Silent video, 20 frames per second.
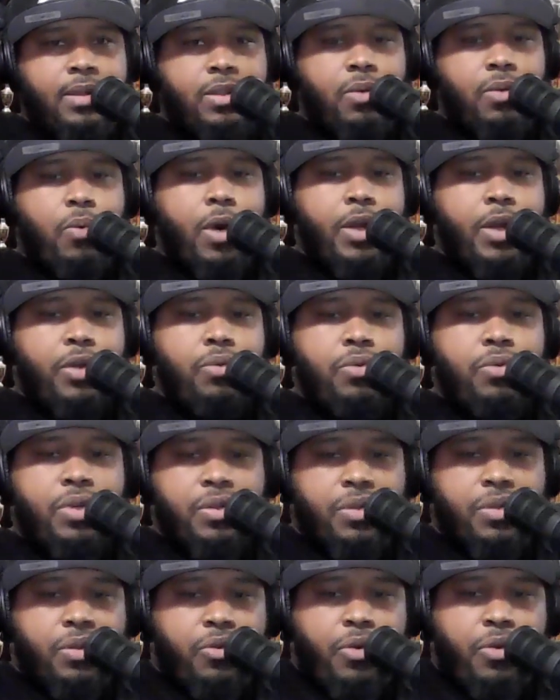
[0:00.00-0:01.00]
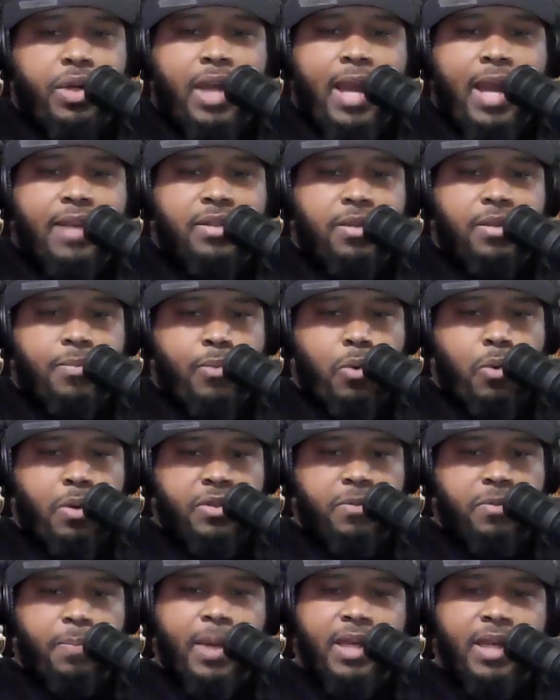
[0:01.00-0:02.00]
to where you just create some
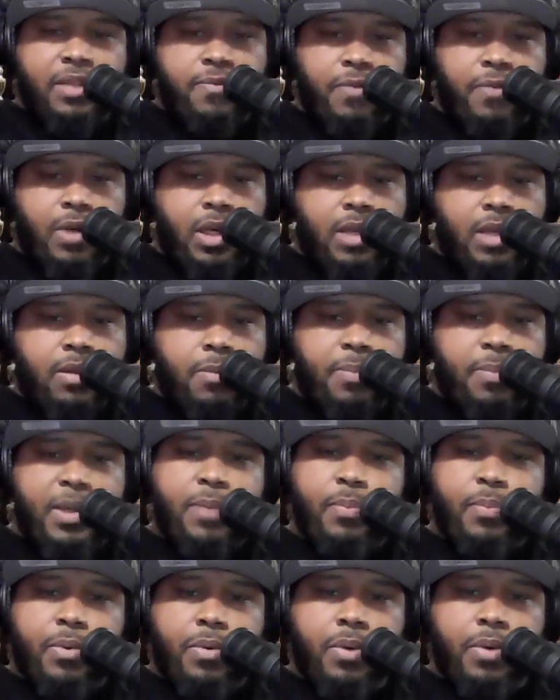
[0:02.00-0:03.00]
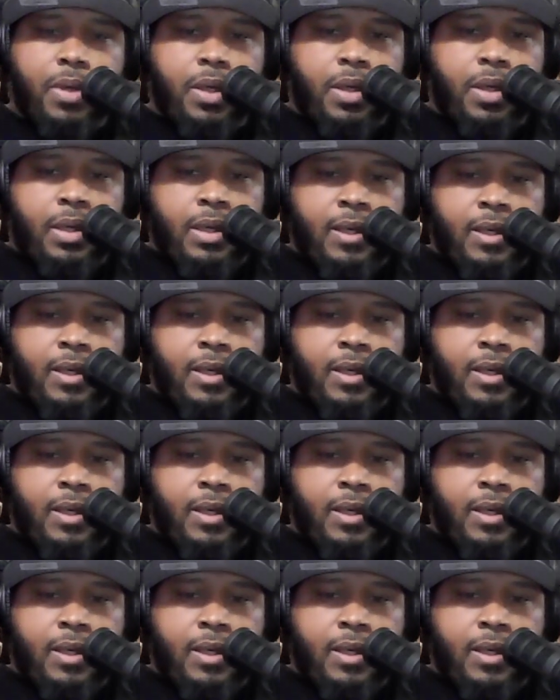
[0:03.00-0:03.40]
more space for other people.